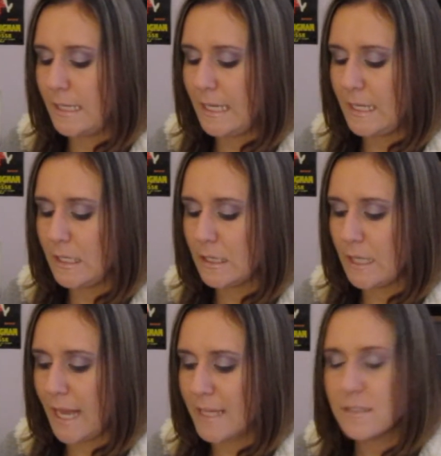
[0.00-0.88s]
it
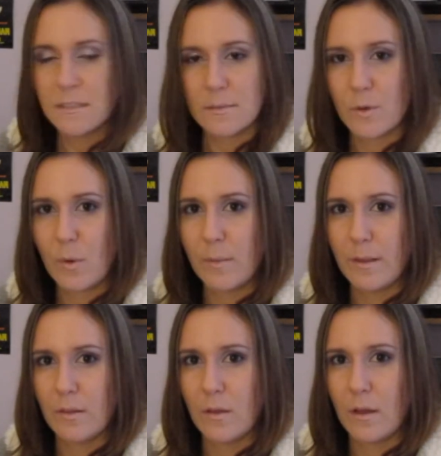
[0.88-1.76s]
lasts quite a
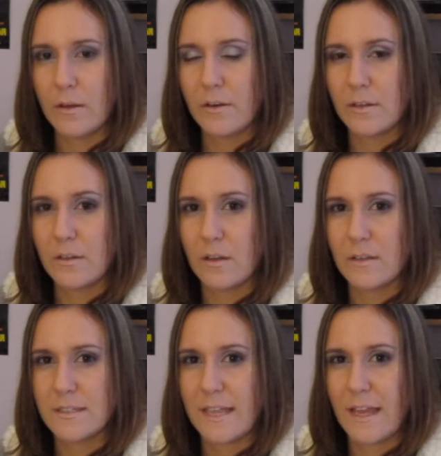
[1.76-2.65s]
bit longer, and
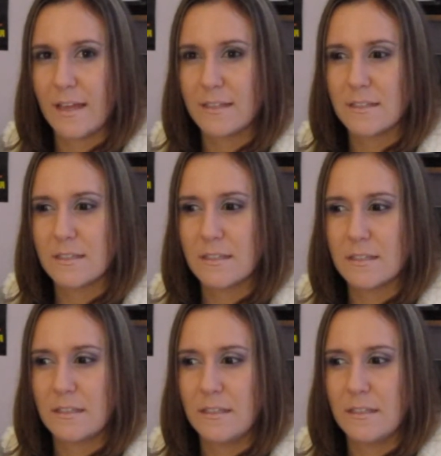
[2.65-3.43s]
dogs can't